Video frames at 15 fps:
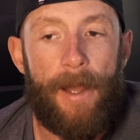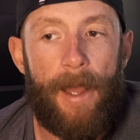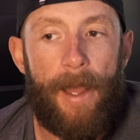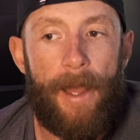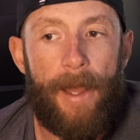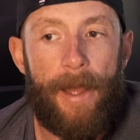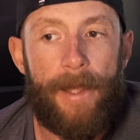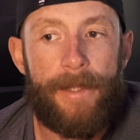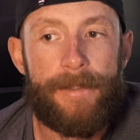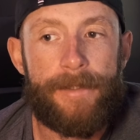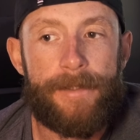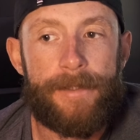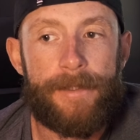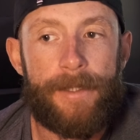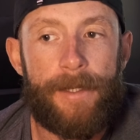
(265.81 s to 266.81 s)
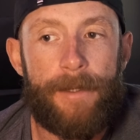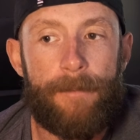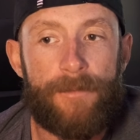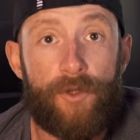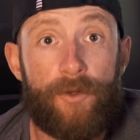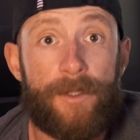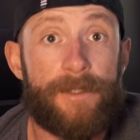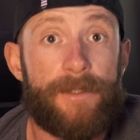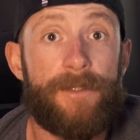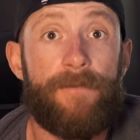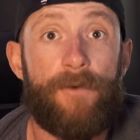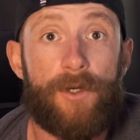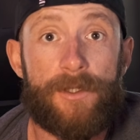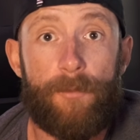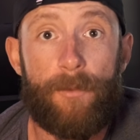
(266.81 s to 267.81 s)
And so this is the
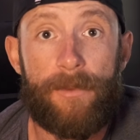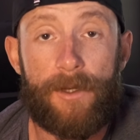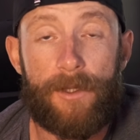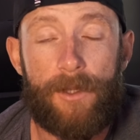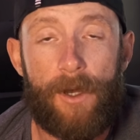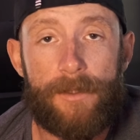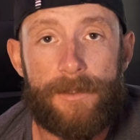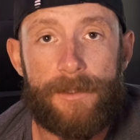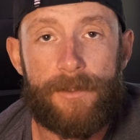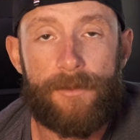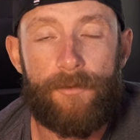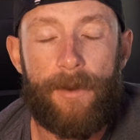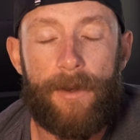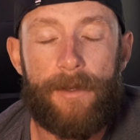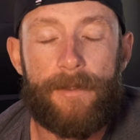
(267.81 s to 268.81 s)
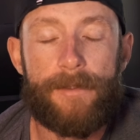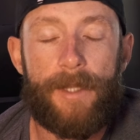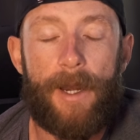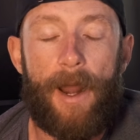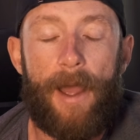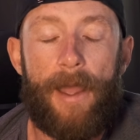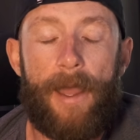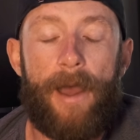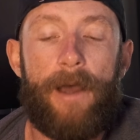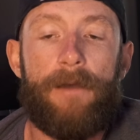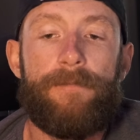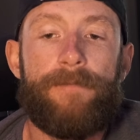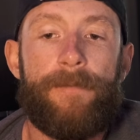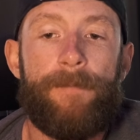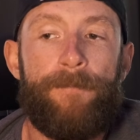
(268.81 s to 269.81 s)
version with the glossy screen that I
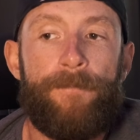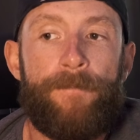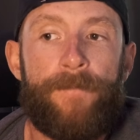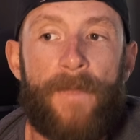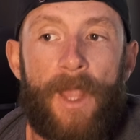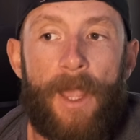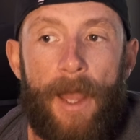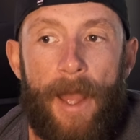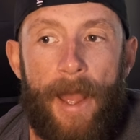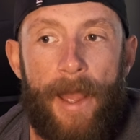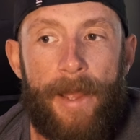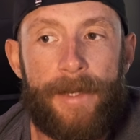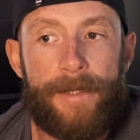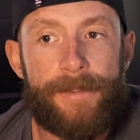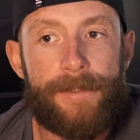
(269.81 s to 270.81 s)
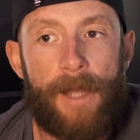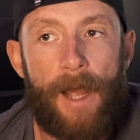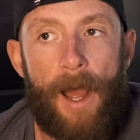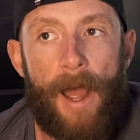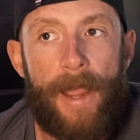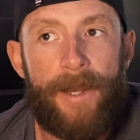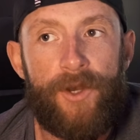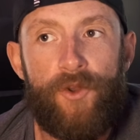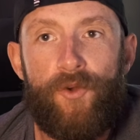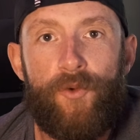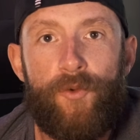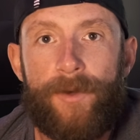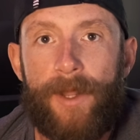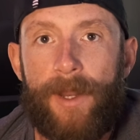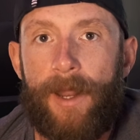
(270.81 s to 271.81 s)
have. And I
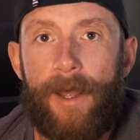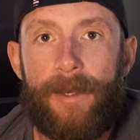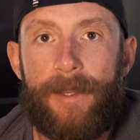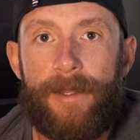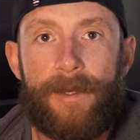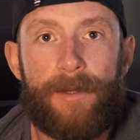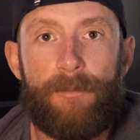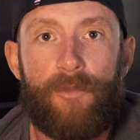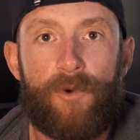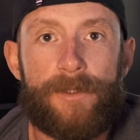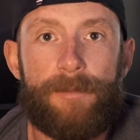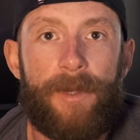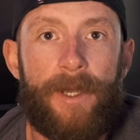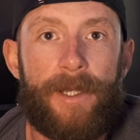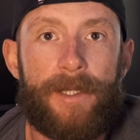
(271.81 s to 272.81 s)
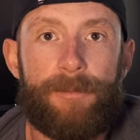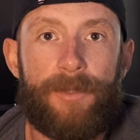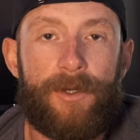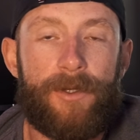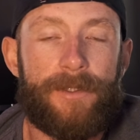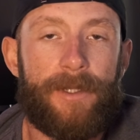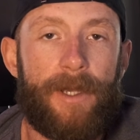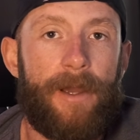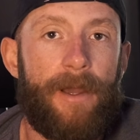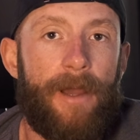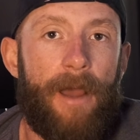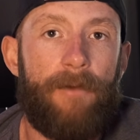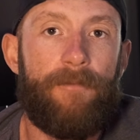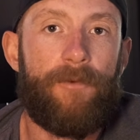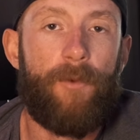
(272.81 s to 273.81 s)
knew that I needed more space because I
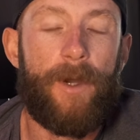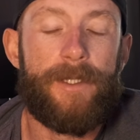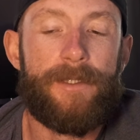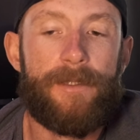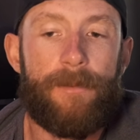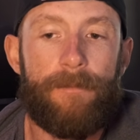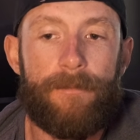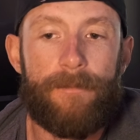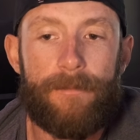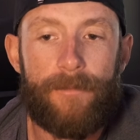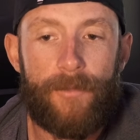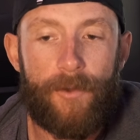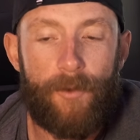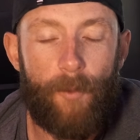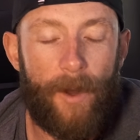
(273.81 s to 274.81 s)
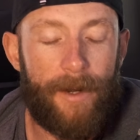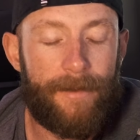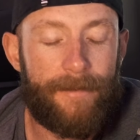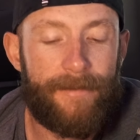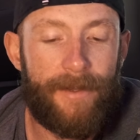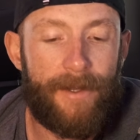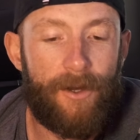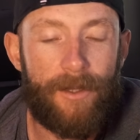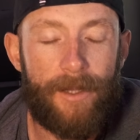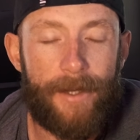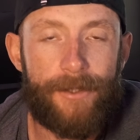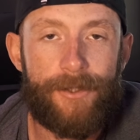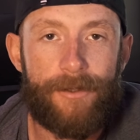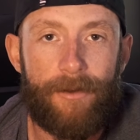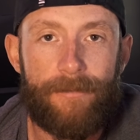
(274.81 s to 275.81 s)
have quite the
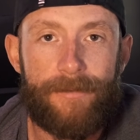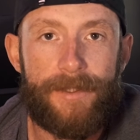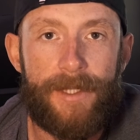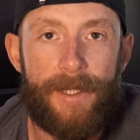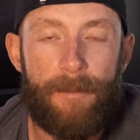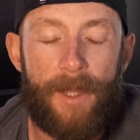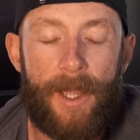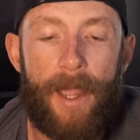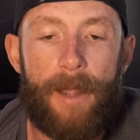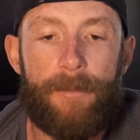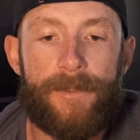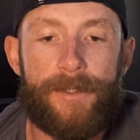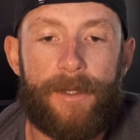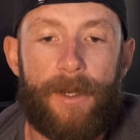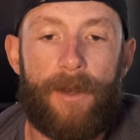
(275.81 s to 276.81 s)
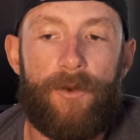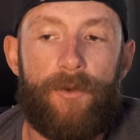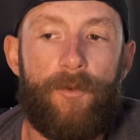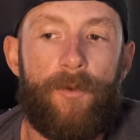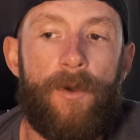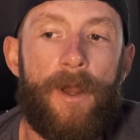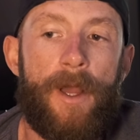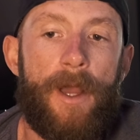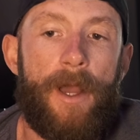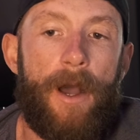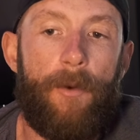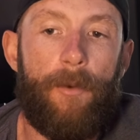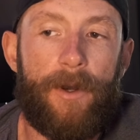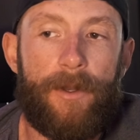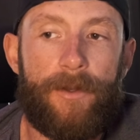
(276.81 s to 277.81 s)
collection of Steam games, and I knew
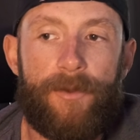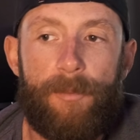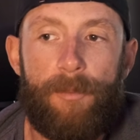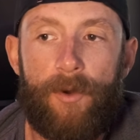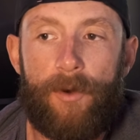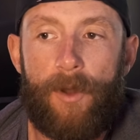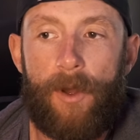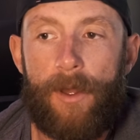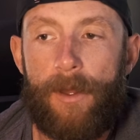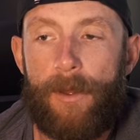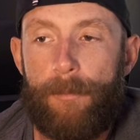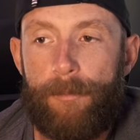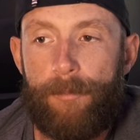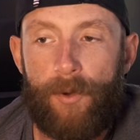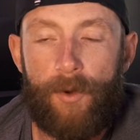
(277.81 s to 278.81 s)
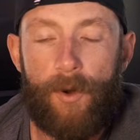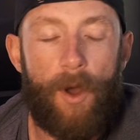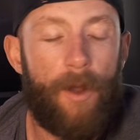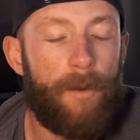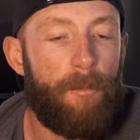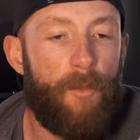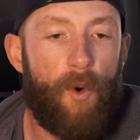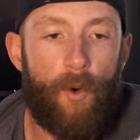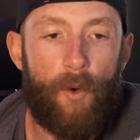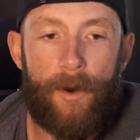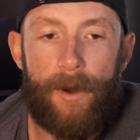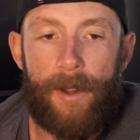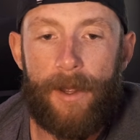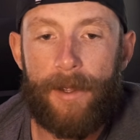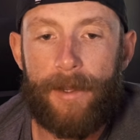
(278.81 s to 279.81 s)
I wanted to put on
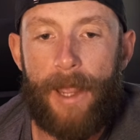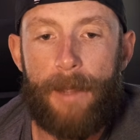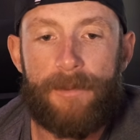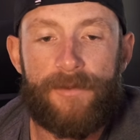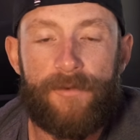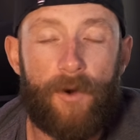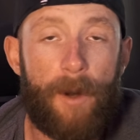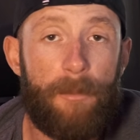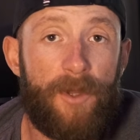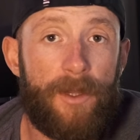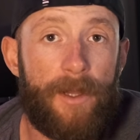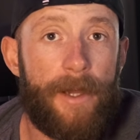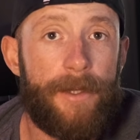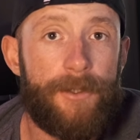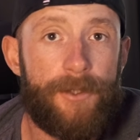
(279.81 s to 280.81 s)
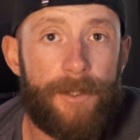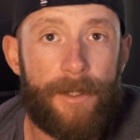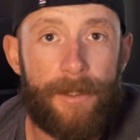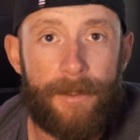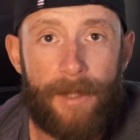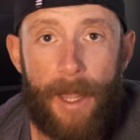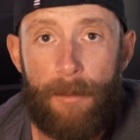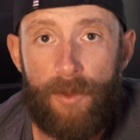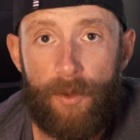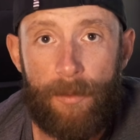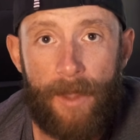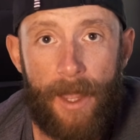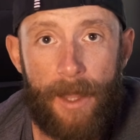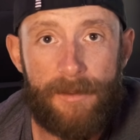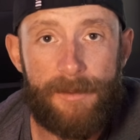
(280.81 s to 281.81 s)
more games for emulation, GameCube
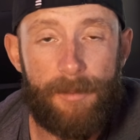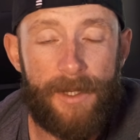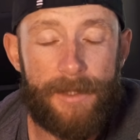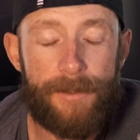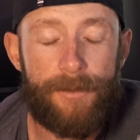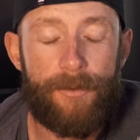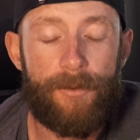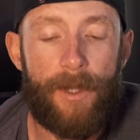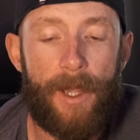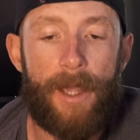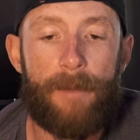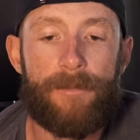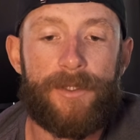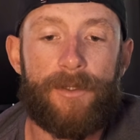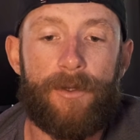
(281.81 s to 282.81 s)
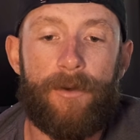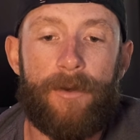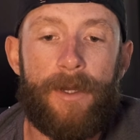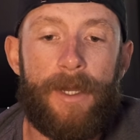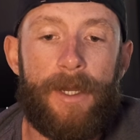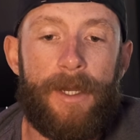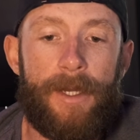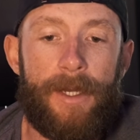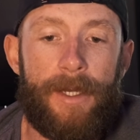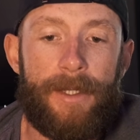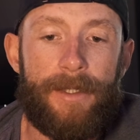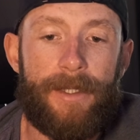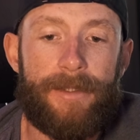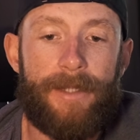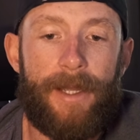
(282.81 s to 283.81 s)
games, PS2 games. So
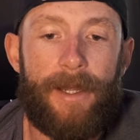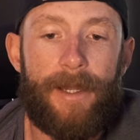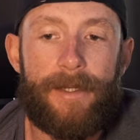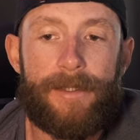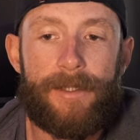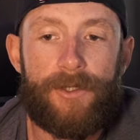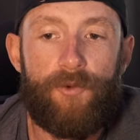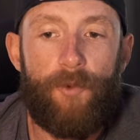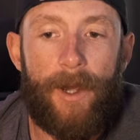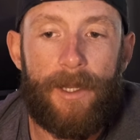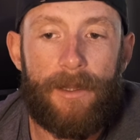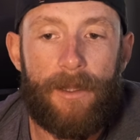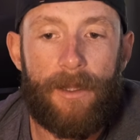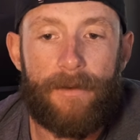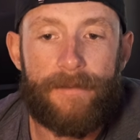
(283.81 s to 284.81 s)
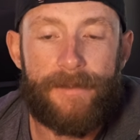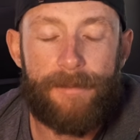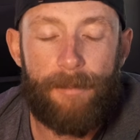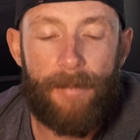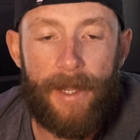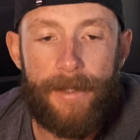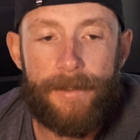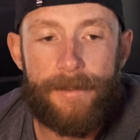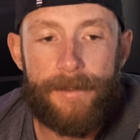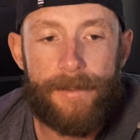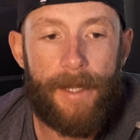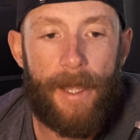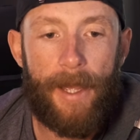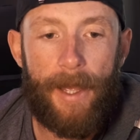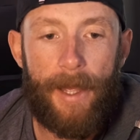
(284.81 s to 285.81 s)
that takes quite a lot of space,
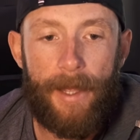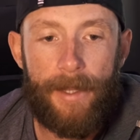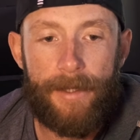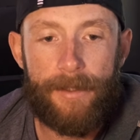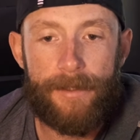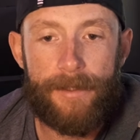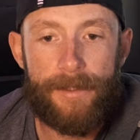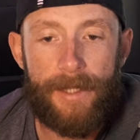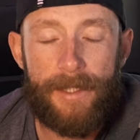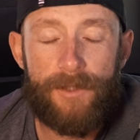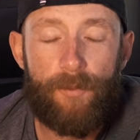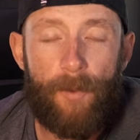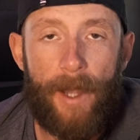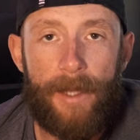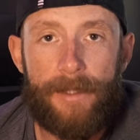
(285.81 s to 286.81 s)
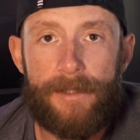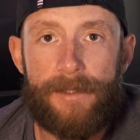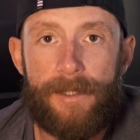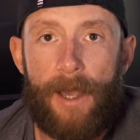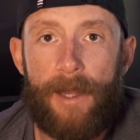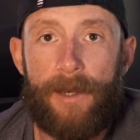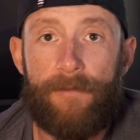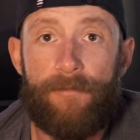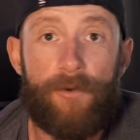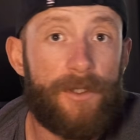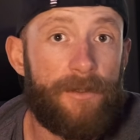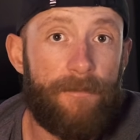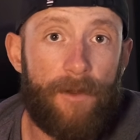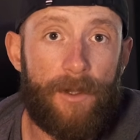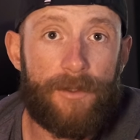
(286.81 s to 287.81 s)
and that's why I decided
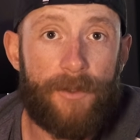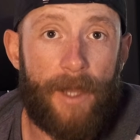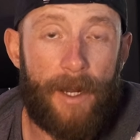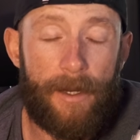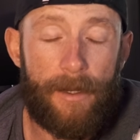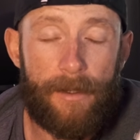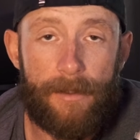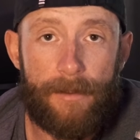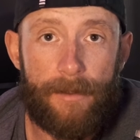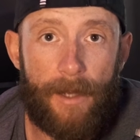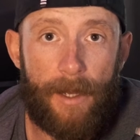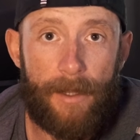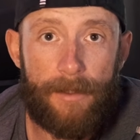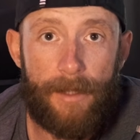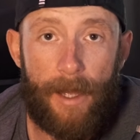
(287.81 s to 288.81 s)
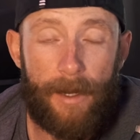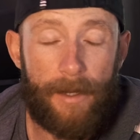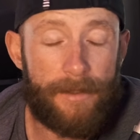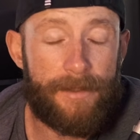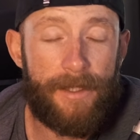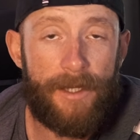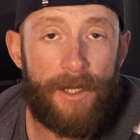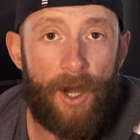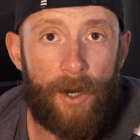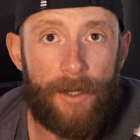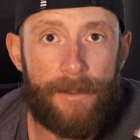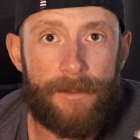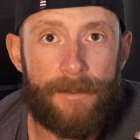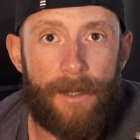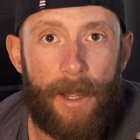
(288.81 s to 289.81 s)
first of all to get an SD
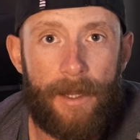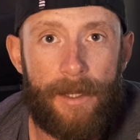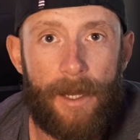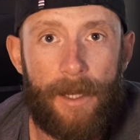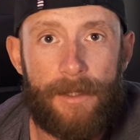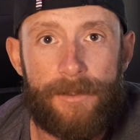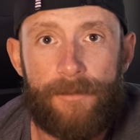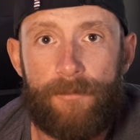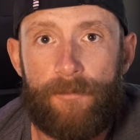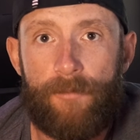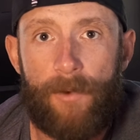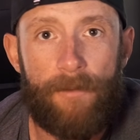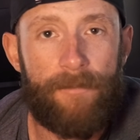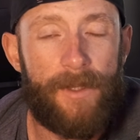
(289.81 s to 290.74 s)
card. I got one of the